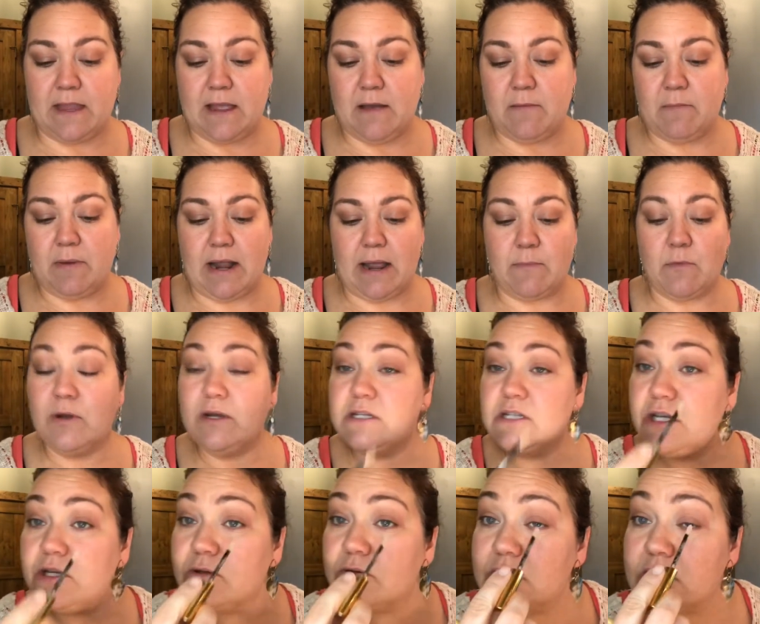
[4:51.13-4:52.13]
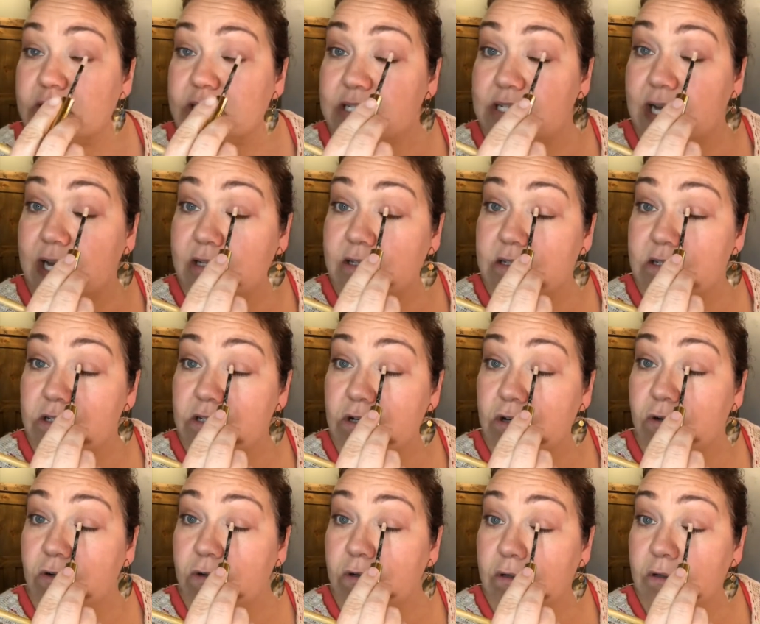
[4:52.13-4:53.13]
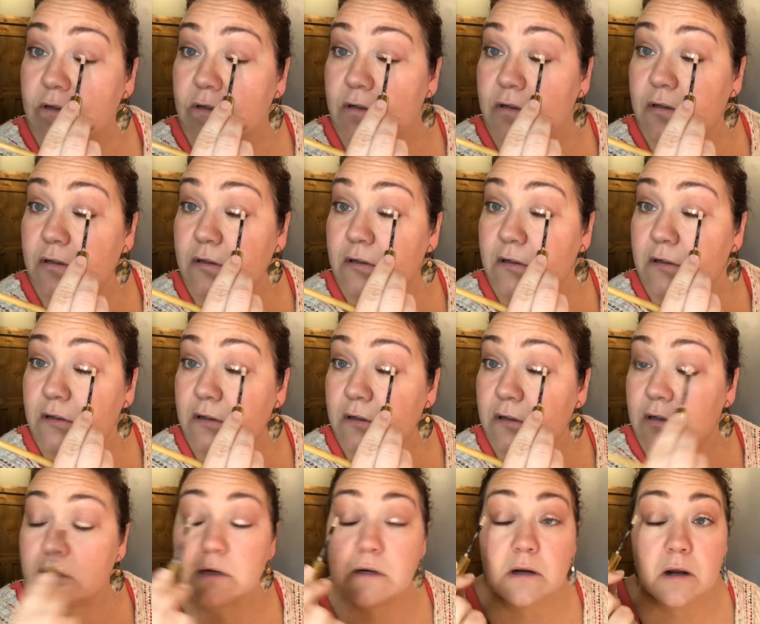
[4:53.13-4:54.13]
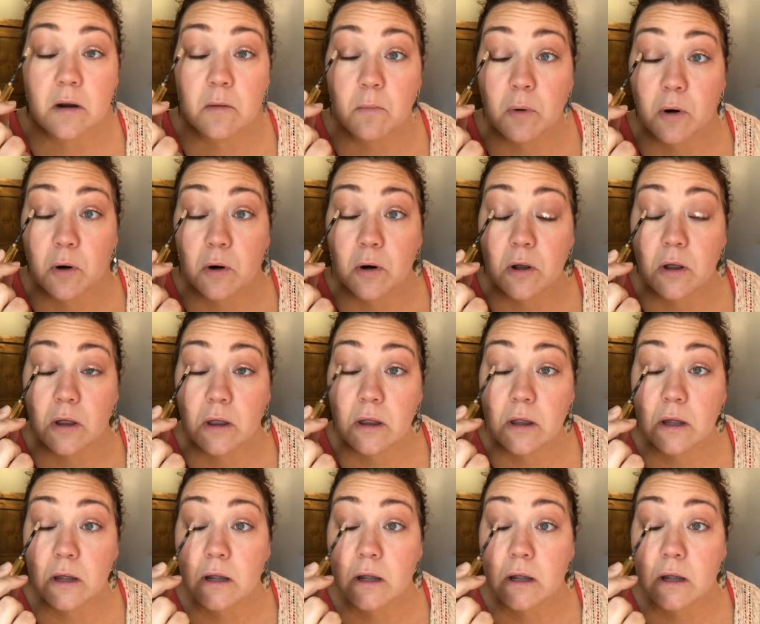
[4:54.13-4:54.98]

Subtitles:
But I'm going to use the Sandstone Pearl.